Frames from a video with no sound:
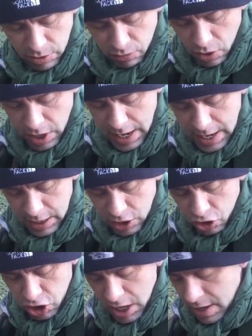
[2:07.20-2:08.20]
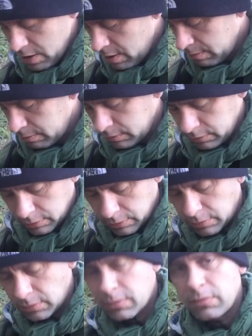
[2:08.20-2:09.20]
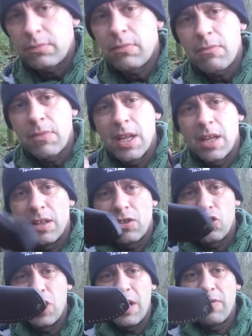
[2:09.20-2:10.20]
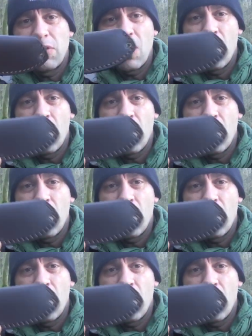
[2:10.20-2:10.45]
with a right-handed sheath. The sheaths